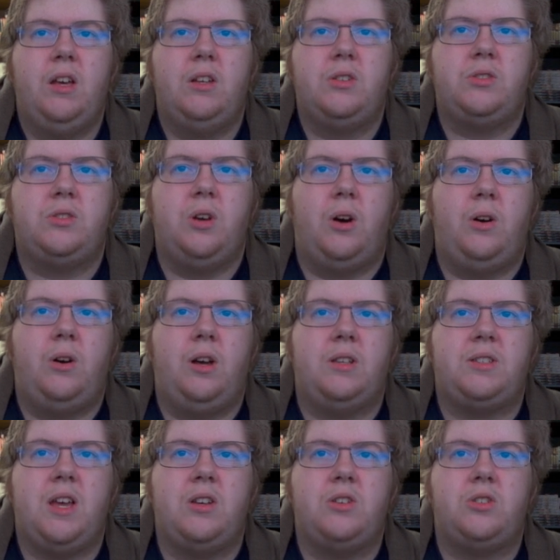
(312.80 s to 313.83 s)
So
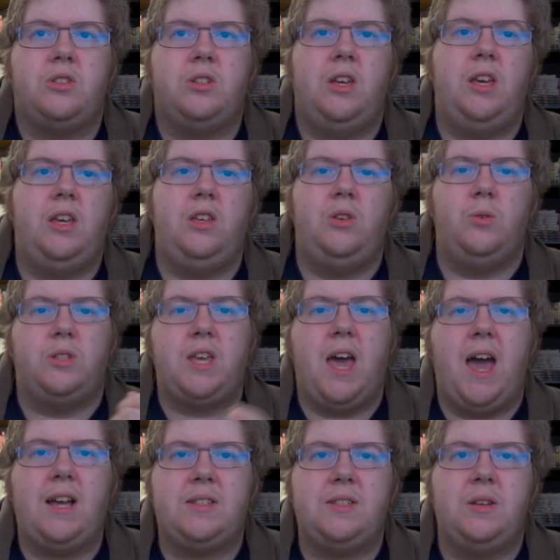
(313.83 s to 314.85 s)
essentially, you
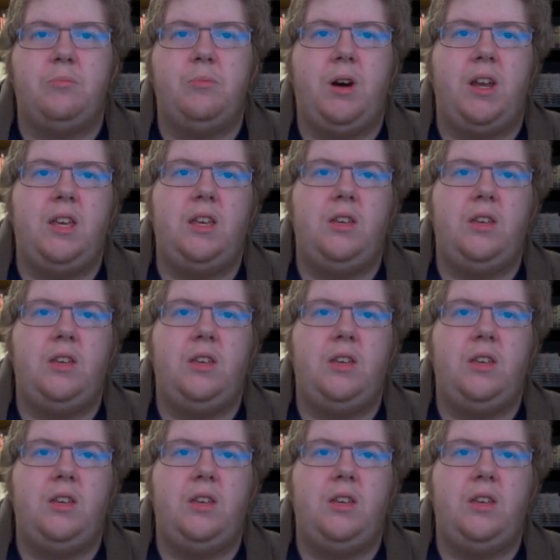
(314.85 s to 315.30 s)
attack somebody,